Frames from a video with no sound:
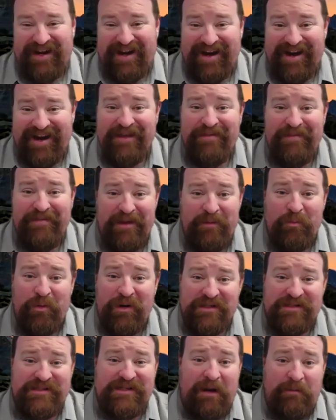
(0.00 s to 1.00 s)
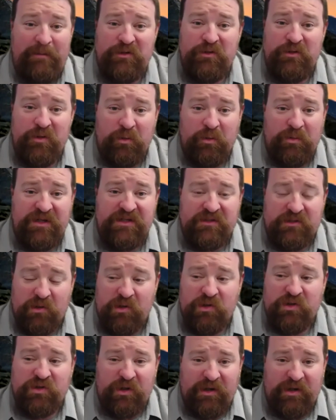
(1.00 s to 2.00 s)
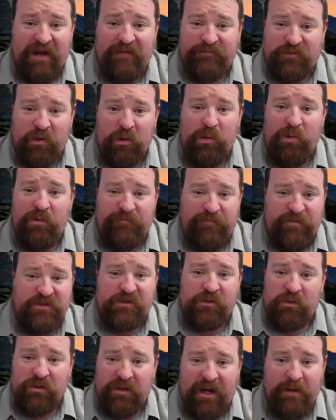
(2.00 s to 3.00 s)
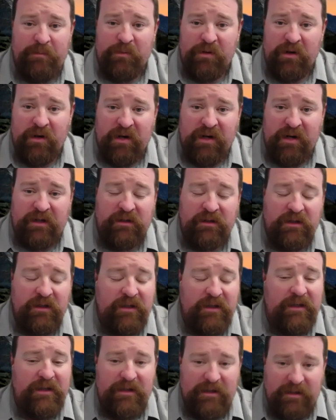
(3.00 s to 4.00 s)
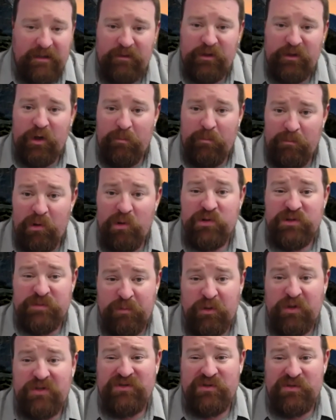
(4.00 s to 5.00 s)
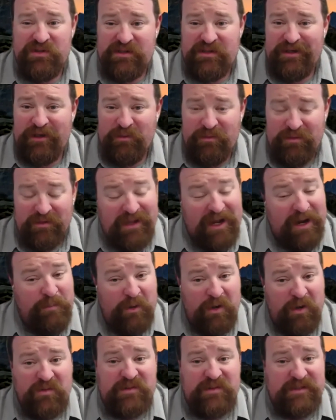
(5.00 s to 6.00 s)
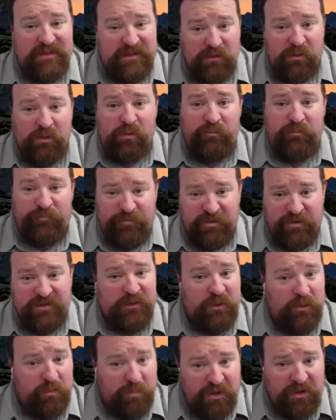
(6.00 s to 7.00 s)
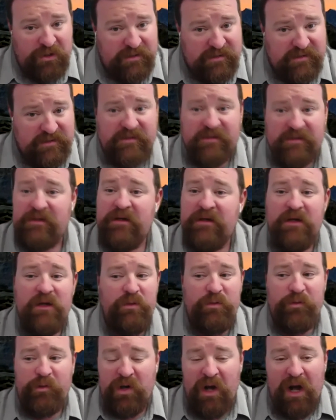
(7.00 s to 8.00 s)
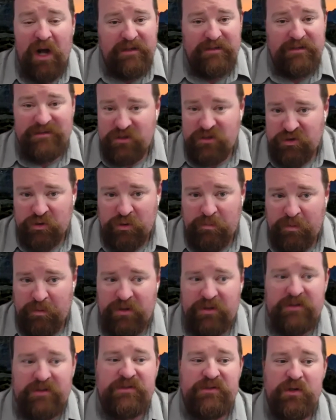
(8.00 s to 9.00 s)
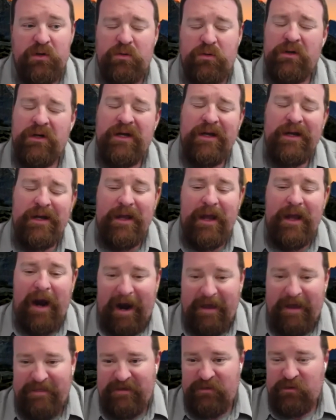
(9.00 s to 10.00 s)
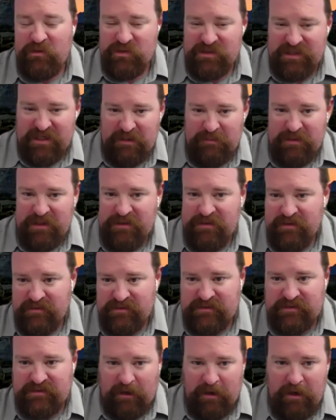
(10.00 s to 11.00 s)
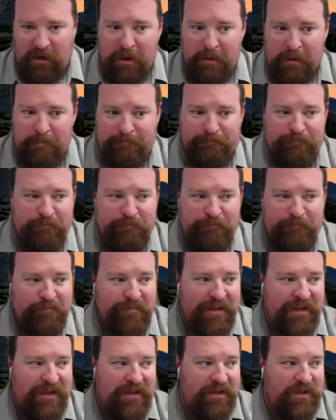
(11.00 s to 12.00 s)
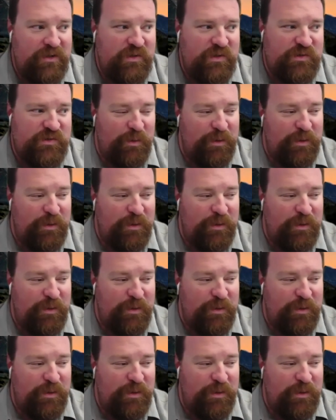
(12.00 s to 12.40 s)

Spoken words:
and then when it's time to do their research, they're going to have to go to a physical library. Most books are in the library are still physical books. They're not digital books. So I think there's going to be this sort